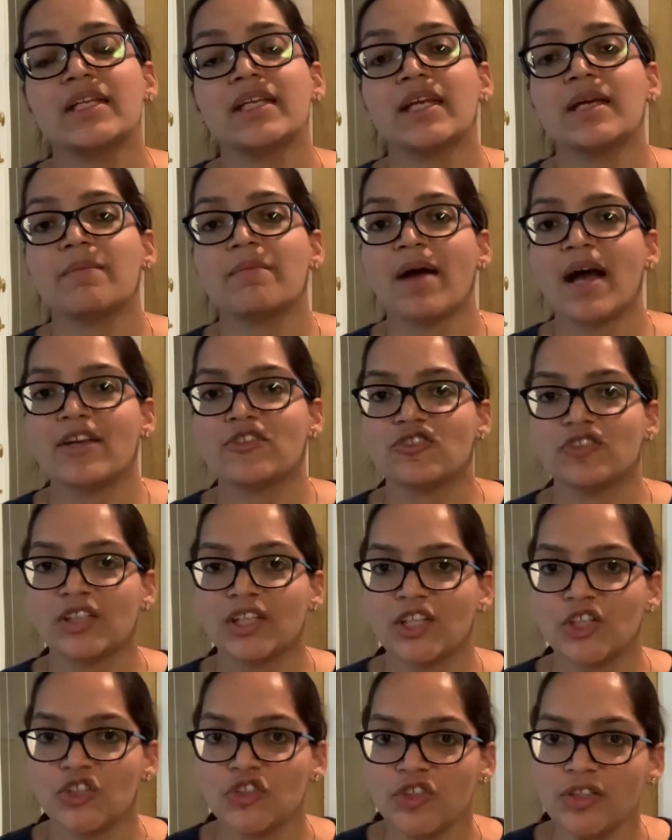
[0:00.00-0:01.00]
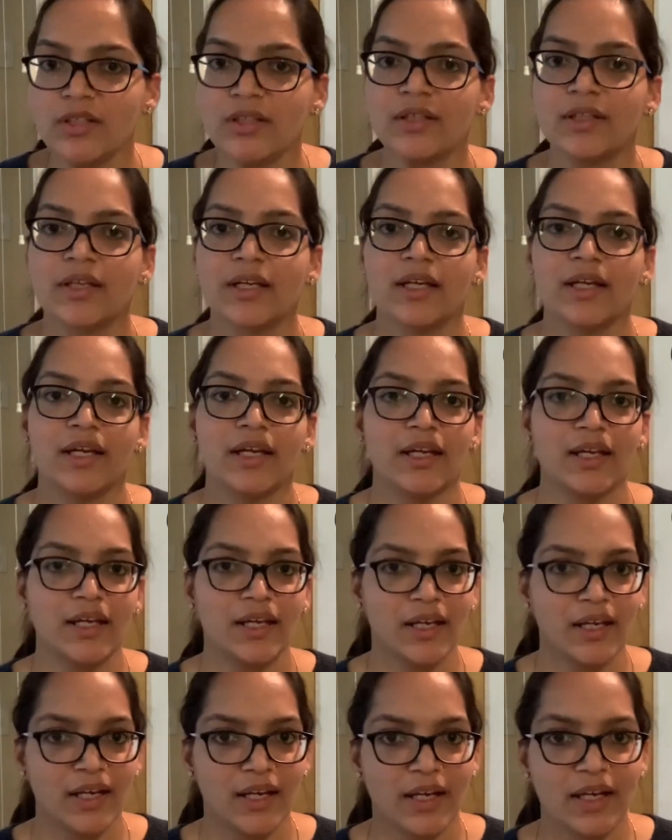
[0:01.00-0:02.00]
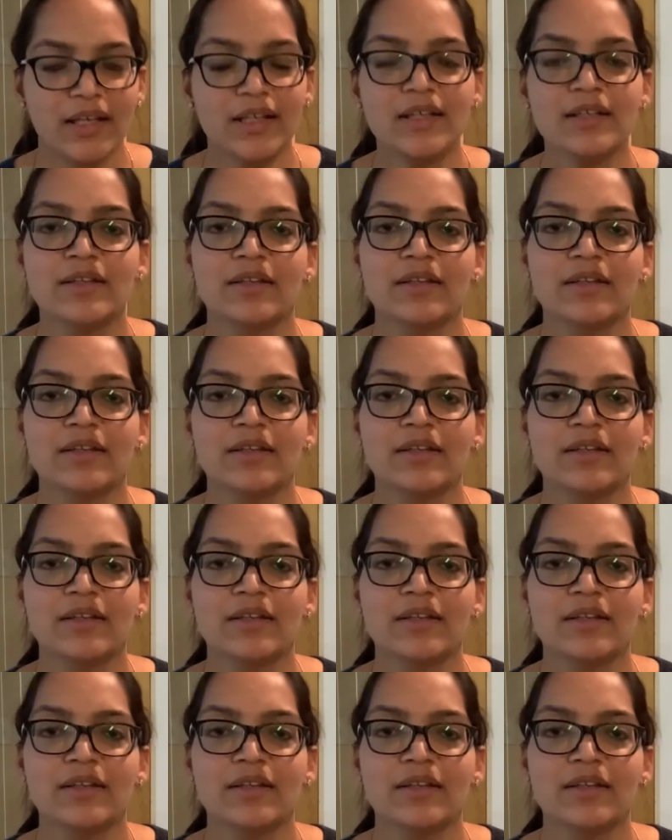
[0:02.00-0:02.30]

imagination and